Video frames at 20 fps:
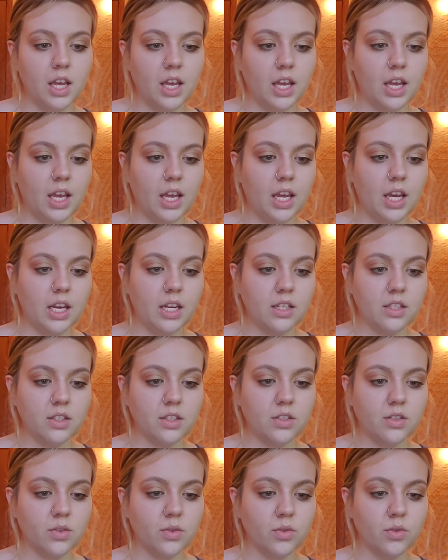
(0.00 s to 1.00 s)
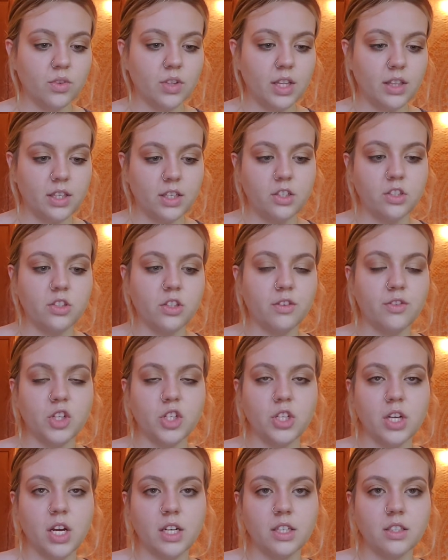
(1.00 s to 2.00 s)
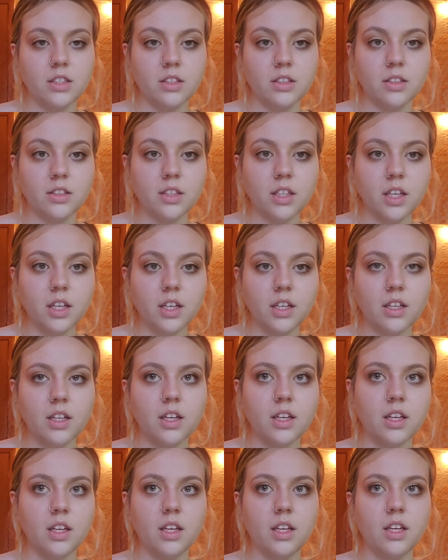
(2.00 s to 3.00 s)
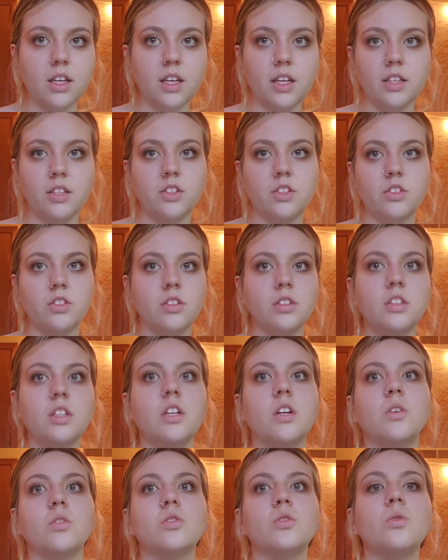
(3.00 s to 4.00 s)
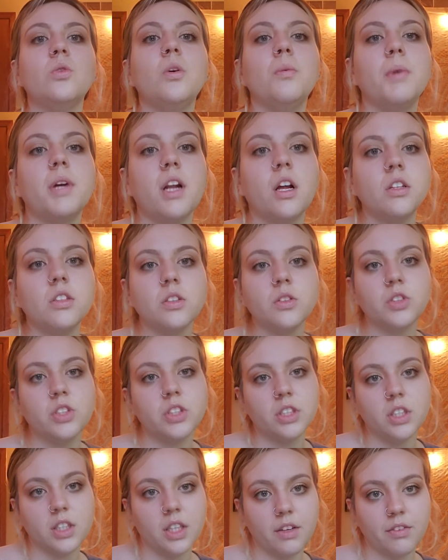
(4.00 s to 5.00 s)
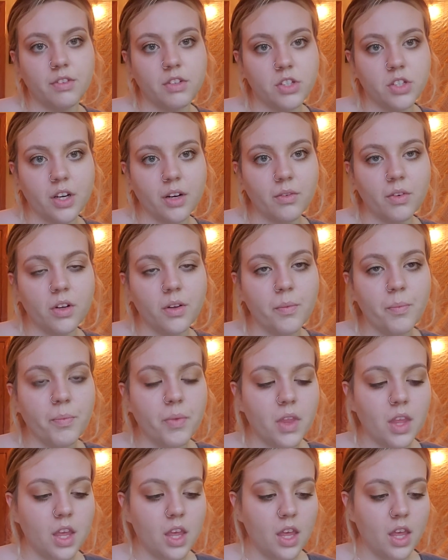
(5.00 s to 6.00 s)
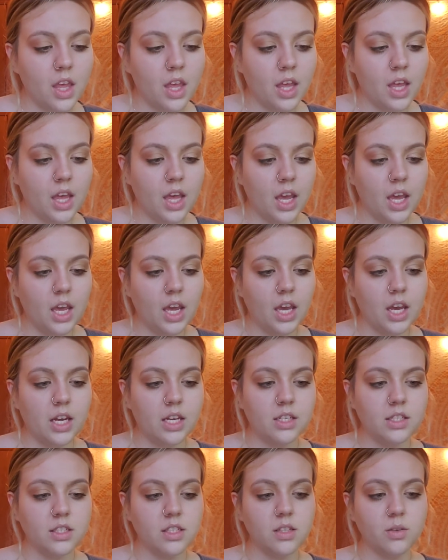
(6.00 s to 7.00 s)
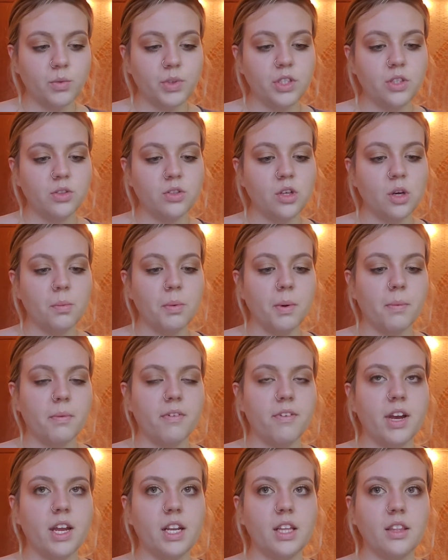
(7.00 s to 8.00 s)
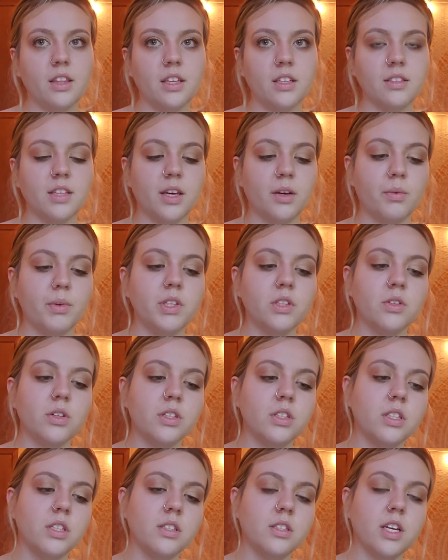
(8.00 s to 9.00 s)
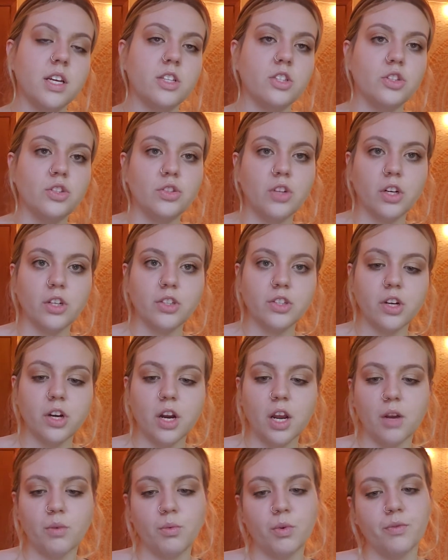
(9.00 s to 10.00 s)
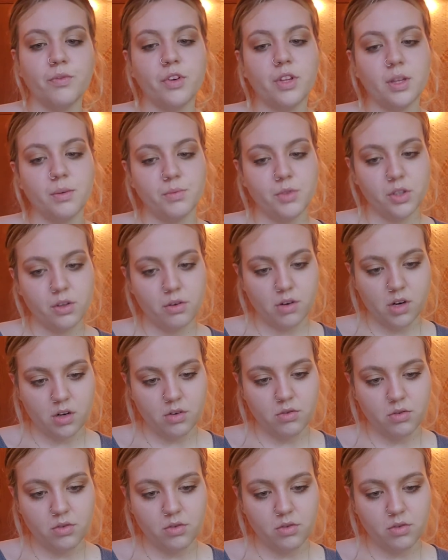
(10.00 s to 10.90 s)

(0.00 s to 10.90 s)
and that they deserve a shot to succeed in, school, but also just in life in general. And we do so by providing things like resources and structure and room for them to grow.